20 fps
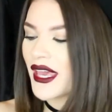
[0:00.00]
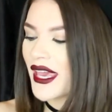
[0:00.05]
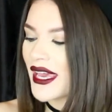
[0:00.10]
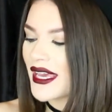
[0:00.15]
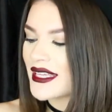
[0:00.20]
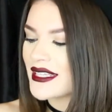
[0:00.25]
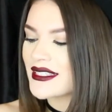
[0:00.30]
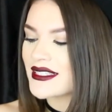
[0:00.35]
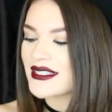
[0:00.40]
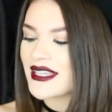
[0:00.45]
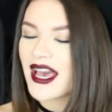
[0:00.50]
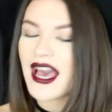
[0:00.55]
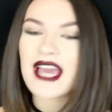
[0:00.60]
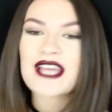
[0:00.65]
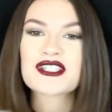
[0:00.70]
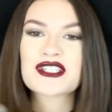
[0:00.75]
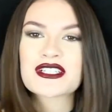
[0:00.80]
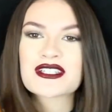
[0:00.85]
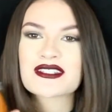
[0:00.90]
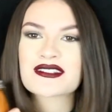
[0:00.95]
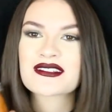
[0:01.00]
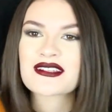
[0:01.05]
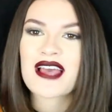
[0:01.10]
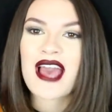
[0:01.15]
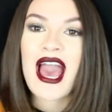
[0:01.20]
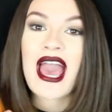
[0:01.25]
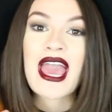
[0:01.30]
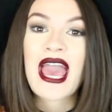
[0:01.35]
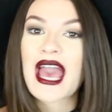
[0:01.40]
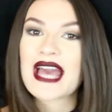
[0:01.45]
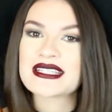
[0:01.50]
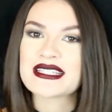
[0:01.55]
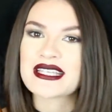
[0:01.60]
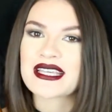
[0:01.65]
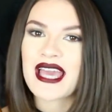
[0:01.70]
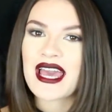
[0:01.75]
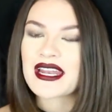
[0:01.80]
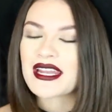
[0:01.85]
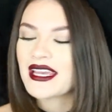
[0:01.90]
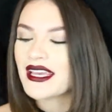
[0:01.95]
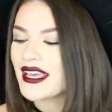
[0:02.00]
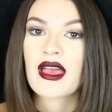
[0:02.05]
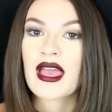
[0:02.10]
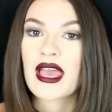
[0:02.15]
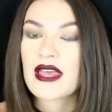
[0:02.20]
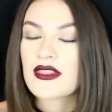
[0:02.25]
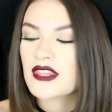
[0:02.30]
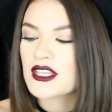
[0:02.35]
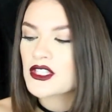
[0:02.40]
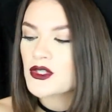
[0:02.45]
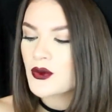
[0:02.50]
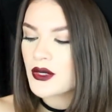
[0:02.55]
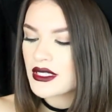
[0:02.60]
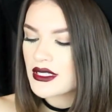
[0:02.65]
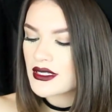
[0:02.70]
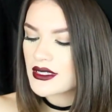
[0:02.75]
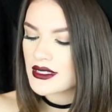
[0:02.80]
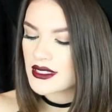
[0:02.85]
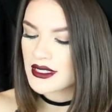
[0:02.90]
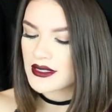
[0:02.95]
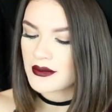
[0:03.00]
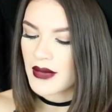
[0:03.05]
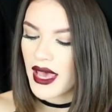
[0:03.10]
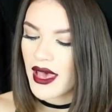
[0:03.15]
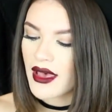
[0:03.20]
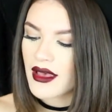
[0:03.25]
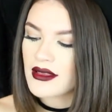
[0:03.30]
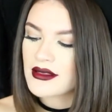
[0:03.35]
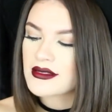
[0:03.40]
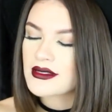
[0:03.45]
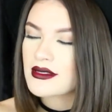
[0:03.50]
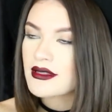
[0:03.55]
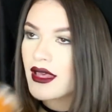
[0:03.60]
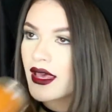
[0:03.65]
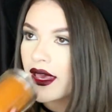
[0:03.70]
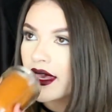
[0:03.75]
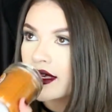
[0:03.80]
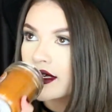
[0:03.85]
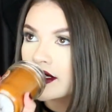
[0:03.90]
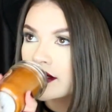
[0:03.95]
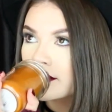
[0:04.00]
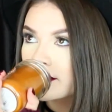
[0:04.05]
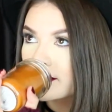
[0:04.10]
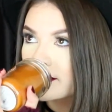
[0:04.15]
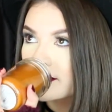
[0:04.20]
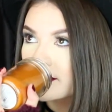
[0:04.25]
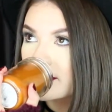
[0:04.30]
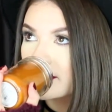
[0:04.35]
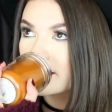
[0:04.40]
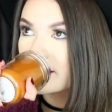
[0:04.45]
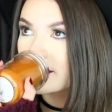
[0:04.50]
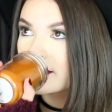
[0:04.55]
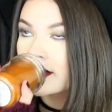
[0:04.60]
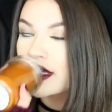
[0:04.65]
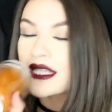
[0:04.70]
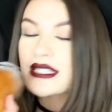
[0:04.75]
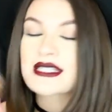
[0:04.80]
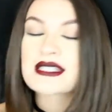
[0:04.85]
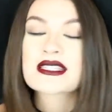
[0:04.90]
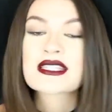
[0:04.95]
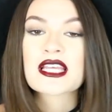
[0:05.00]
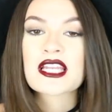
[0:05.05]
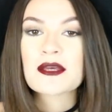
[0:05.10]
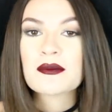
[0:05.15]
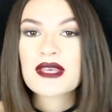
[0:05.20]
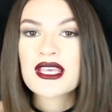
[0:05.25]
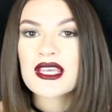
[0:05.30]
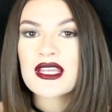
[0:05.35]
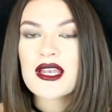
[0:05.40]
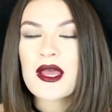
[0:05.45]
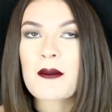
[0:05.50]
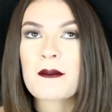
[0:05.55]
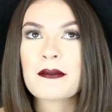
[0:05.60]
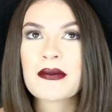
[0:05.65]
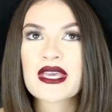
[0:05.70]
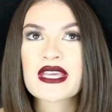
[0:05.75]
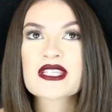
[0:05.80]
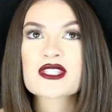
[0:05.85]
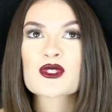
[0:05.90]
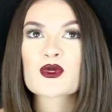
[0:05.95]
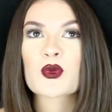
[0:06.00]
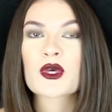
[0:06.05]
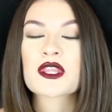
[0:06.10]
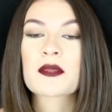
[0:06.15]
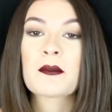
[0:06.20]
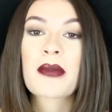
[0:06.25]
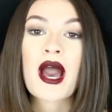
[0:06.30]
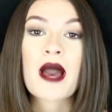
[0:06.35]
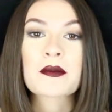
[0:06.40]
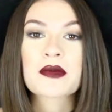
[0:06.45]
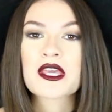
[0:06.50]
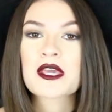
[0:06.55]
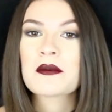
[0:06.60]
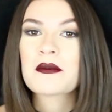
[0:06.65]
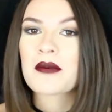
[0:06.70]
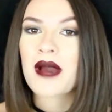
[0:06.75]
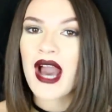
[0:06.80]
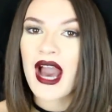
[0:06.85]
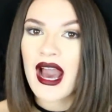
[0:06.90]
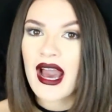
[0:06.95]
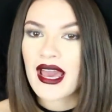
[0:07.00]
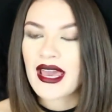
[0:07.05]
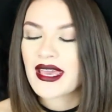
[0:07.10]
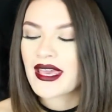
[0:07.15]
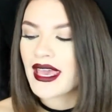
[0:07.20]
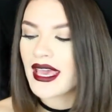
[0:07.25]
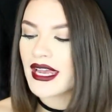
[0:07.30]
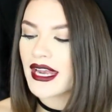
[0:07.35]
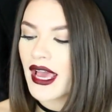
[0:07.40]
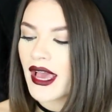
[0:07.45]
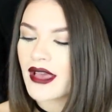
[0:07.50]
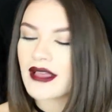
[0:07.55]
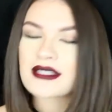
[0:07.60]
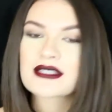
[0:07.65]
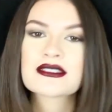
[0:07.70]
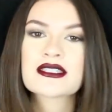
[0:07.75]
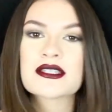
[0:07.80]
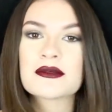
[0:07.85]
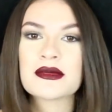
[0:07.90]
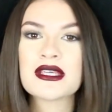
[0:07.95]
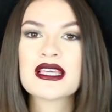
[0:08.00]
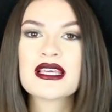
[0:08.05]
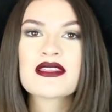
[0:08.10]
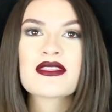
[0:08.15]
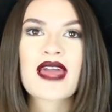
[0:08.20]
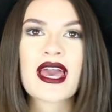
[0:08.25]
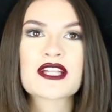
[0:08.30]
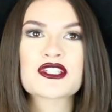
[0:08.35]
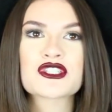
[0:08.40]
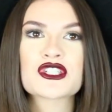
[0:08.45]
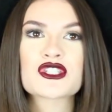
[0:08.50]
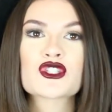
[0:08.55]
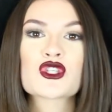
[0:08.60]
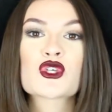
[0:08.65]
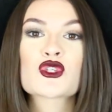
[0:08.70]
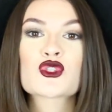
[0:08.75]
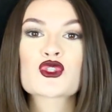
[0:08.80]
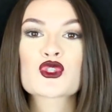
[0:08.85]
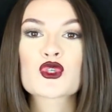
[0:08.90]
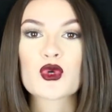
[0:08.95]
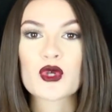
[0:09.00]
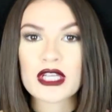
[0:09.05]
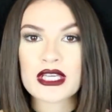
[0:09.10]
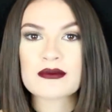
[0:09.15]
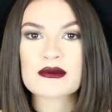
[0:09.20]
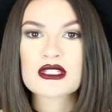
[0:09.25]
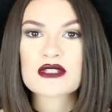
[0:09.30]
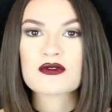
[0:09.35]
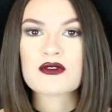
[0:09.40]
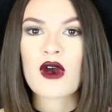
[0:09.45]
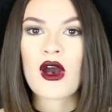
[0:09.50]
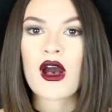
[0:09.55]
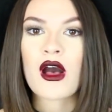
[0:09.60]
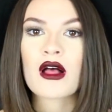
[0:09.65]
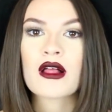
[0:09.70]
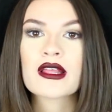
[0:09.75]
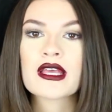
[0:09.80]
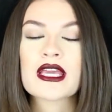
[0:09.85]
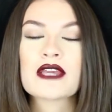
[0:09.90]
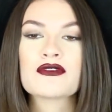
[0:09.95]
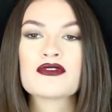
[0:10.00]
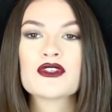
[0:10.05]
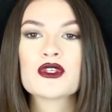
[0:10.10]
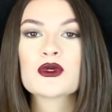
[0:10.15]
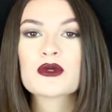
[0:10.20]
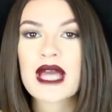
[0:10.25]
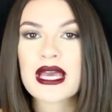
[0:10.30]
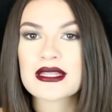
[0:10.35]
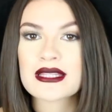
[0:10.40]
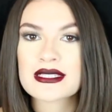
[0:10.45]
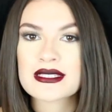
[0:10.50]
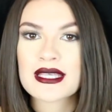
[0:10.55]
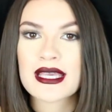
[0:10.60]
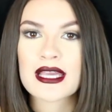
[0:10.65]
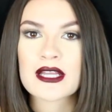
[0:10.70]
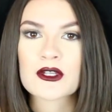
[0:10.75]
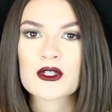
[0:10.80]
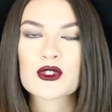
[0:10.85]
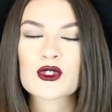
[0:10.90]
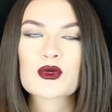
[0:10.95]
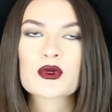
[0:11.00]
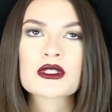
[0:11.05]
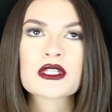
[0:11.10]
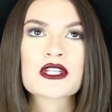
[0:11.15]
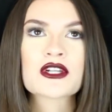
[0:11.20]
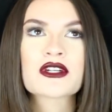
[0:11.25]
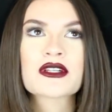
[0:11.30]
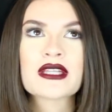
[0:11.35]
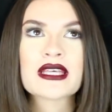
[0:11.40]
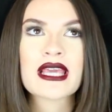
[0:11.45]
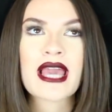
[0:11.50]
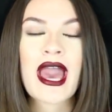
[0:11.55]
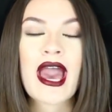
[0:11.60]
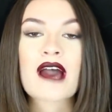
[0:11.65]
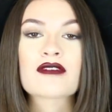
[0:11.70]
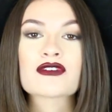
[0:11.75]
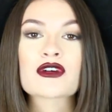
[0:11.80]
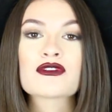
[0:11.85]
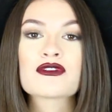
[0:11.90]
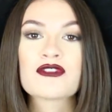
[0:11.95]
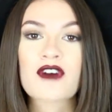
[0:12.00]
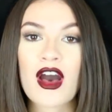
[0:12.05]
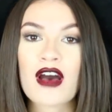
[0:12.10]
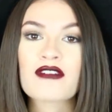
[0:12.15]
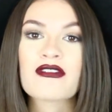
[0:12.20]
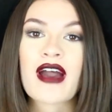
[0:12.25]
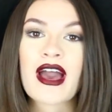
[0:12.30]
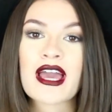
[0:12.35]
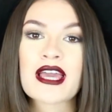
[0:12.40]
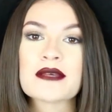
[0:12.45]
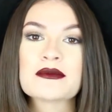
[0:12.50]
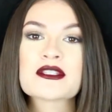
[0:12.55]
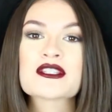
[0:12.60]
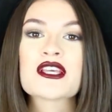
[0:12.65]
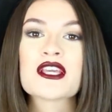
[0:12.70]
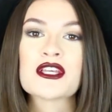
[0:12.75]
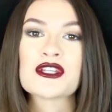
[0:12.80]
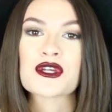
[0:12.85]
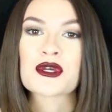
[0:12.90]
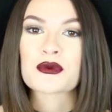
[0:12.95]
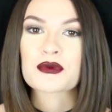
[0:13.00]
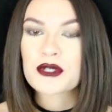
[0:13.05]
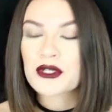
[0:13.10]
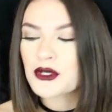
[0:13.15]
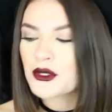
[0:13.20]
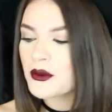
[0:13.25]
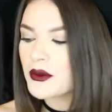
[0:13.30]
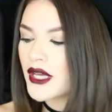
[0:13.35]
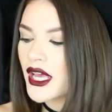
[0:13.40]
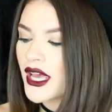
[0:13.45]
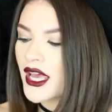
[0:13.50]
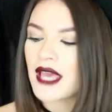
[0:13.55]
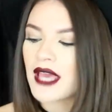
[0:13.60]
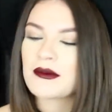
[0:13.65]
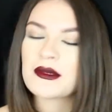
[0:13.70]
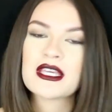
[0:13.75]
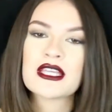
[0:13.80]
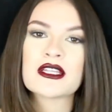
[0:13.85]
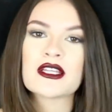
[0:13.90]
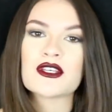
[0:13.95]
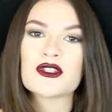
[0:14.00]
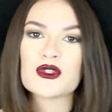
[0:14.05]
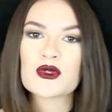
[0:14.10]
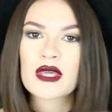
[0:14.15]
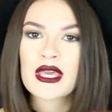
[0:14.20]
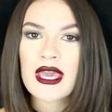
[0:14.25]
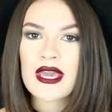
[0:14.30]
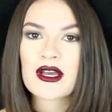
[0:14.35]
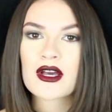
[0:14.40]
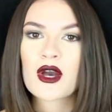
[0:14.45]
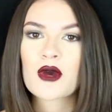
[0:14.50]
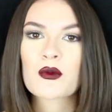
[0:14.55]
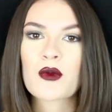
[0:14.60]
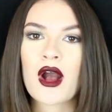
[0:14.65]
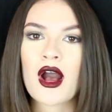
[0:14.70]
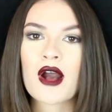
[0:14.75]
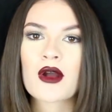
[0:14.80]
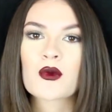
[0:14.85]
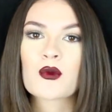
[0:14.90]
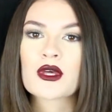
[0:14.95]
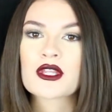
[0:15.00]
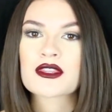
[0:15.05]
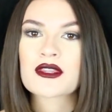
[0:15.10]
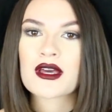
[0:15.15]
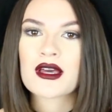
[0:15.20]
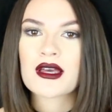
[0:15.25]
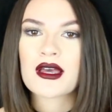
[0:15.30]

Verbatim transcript: and I had to get it. And this one smells like cinnamon mixed with pumpkin pie, and to me, that just screams fall. If you light this candle, you will literally have fall vibes in your room. I mean, you can't go wrong with